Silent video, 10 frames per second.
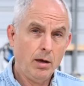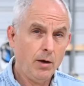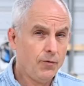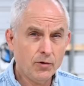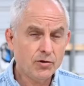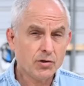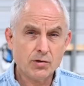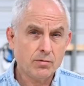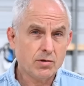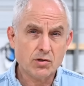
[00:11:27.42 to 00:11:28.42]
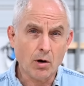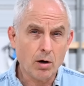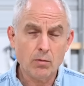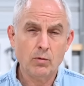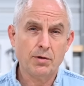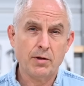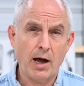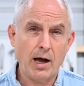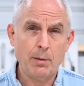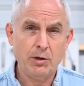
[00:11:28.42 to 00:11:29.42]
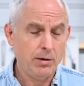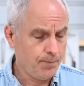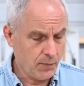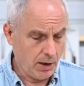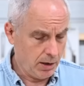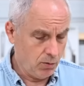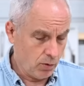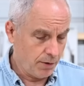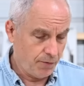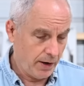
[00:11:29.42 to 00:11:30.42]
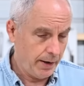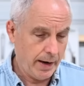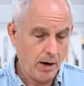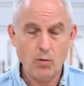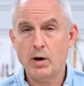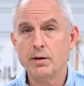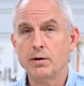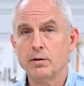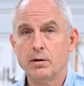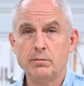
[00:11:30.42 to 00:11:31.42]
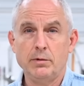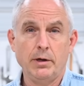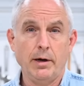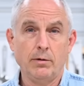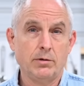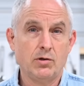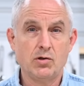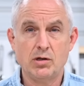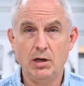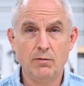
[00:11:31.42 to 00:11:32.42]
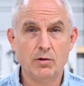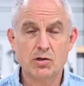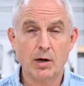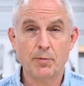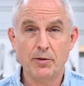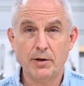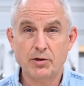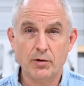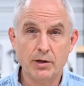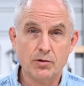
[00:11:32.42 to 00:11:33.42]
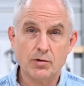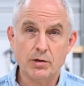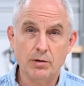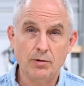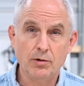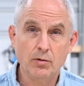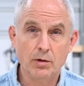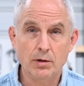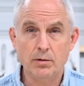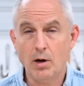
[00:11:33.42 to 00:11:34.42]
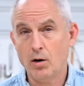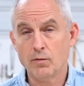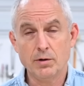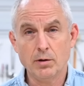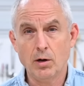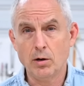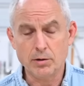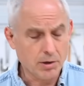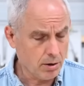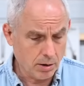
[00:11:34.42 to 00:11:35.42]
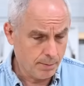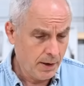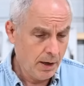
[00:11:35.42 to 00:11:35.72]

If you're just starting with the hobby and you want to find out whether you know, this is even something that you're interested in doing over the long term,